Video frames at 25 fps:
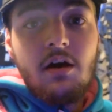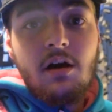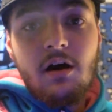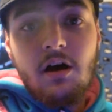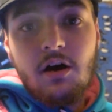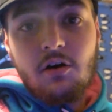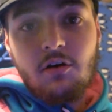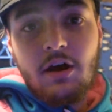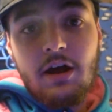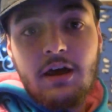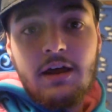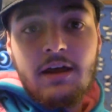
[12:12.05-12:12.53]

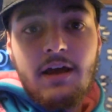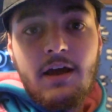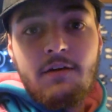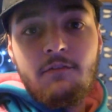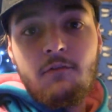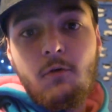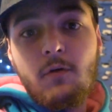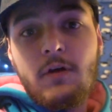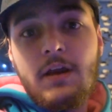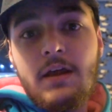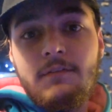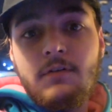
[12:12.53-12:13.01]
Alright,
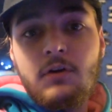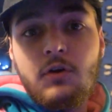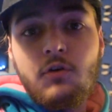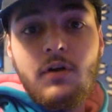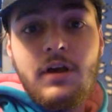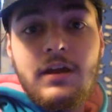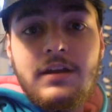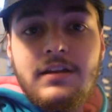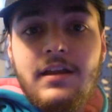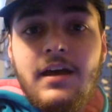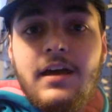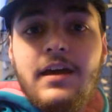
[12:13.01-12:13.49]
everyone have a
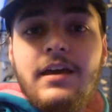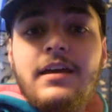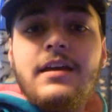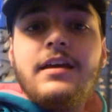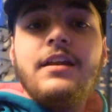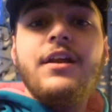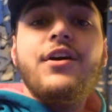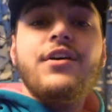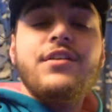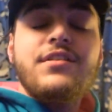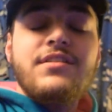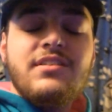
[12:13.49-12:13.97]
great night and
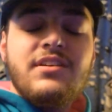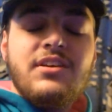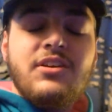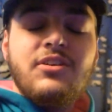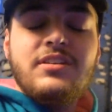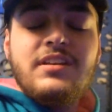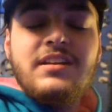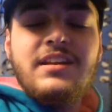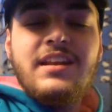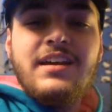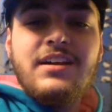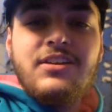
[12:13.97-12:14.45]
I'll see you
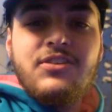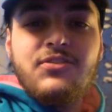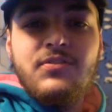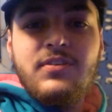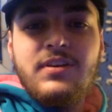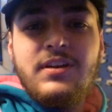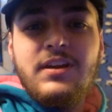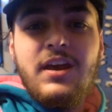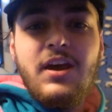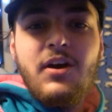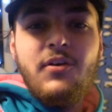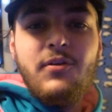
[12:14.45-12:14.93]
in the next
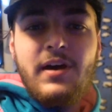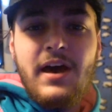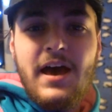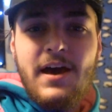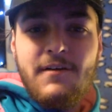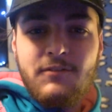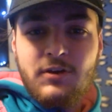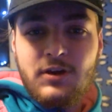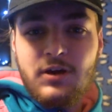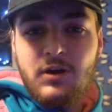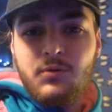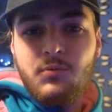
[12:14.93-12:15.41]
video. Have
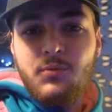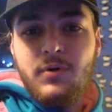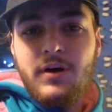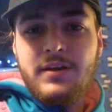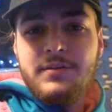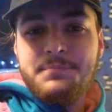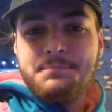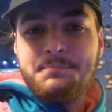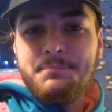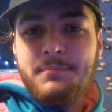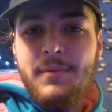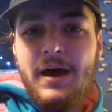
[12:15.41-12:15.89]
a good one.
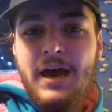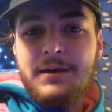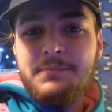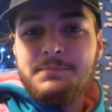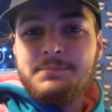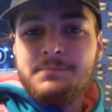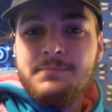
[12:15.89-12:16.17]
Bye.